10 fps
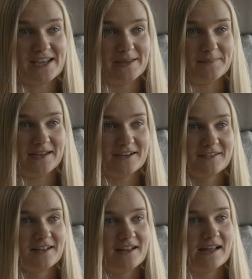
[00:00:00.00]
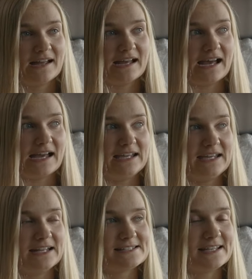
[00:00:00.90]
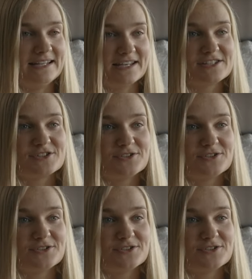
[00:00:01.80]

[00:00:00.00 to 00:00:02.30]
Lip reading: came here, I had said yes